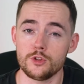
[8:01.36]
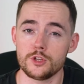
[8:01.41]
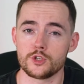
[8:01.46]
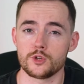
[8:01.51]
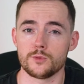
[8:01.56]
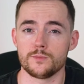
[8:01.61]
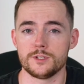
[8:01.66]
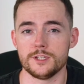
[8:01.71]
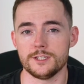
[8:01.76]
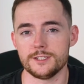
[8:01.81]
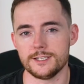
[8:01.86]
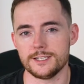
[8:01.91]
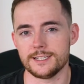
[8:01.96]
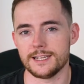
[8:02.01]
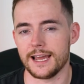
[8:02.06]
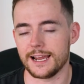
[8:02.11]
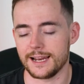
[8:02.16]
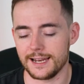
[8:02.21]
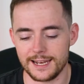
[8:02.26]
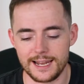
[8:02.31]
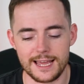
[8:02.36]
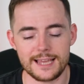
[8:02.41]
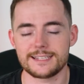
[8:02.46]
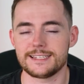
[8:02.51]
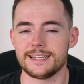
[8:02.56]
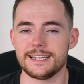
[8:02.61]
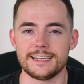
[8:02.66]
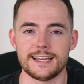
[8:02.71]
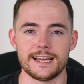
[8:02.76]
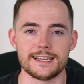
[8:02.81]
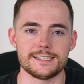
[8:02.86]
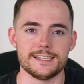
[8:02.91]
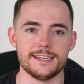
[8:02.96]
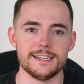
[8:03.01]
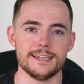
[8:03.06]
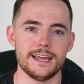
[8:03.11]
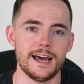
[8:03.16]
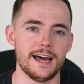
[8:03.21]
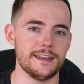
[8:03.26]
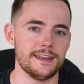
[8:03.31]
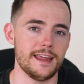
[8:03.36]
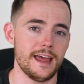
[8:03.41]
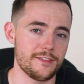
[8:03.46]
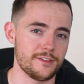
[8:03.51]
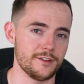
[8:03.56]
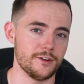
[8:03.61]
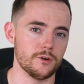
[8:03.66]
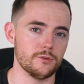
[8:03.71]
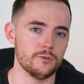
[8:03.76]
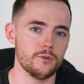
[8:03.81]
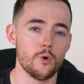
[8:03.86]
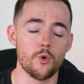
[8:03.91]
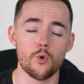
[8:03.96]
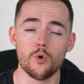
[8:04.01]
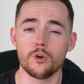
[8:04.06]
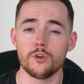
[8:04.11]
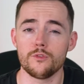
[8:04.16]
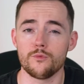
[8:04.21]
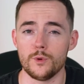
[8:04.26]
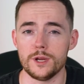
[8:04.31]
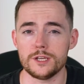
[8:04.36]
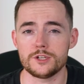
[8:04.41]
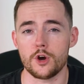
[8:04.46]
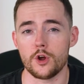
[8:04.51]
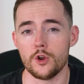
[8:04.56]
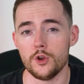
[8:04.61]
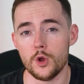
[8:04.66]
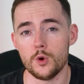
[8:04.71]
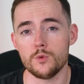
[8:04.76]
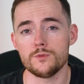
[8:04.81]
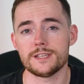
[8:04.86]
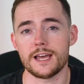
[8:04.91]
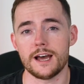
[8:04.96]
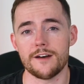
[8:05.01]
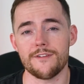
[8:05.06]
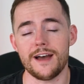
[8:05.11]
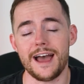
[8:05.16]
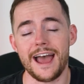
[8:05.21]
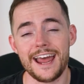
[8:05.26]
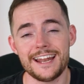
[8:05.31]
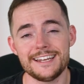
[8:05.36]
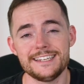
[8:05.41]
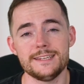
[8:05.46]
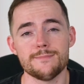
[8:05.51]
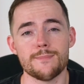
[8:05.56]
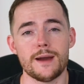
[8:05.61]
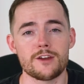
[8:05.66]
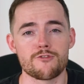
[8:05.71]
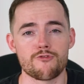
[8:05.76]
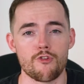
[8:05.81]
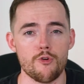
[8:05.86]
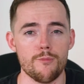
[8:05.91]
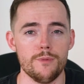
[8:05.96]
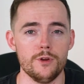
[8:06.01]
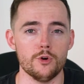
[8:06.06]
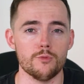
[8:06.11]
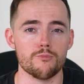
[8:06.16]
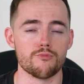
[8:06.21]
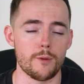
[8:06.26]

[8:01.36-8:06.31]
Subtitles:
other substances like lactic acid and ethanol, all of which are known to have antimicrobial